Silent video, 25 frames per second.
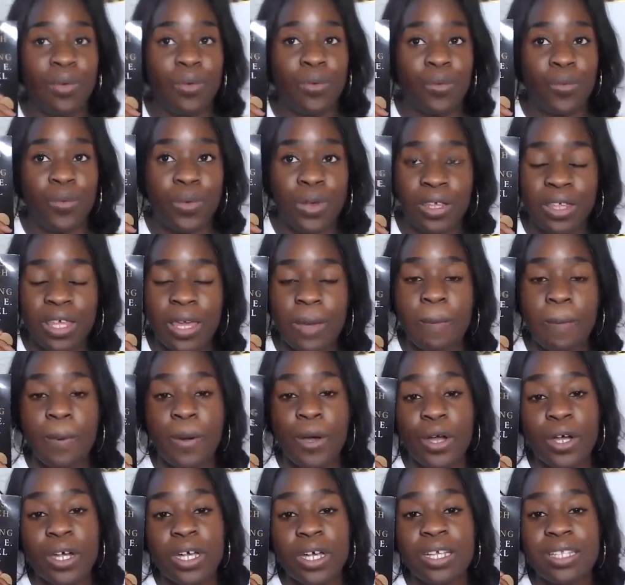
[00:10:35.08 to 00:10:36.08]
really
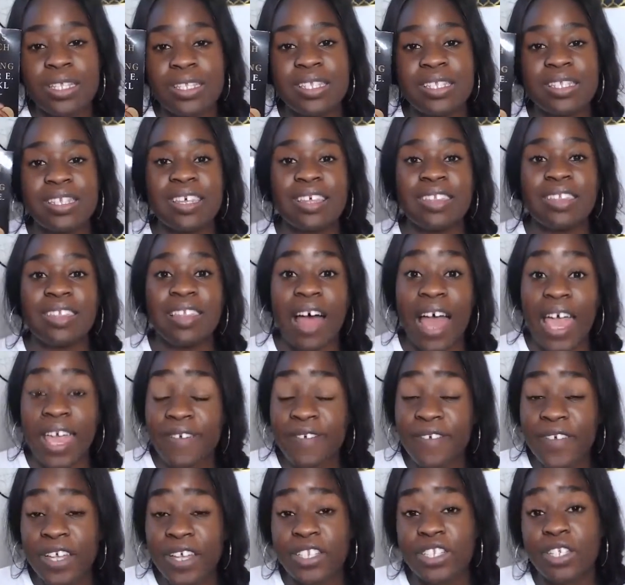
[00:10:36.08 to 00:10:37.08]
puts
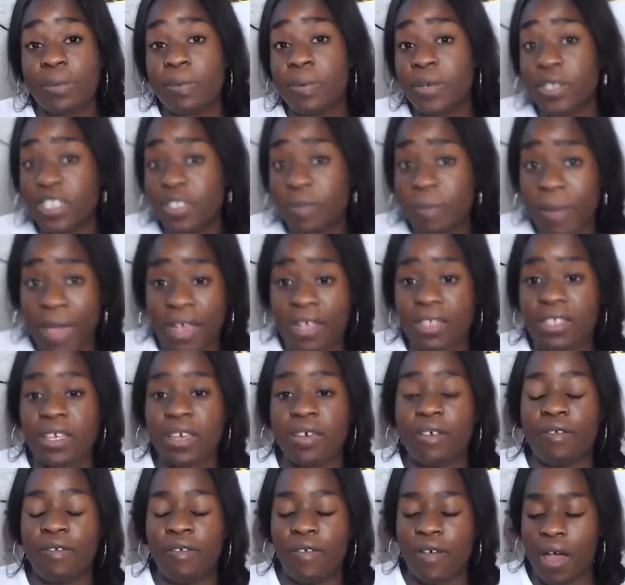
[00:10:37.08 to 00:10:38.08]
life into
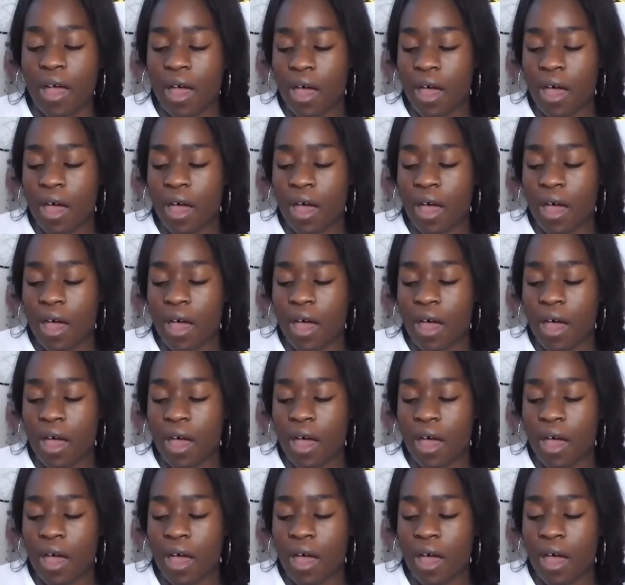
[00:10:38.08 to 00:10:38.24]
perspective.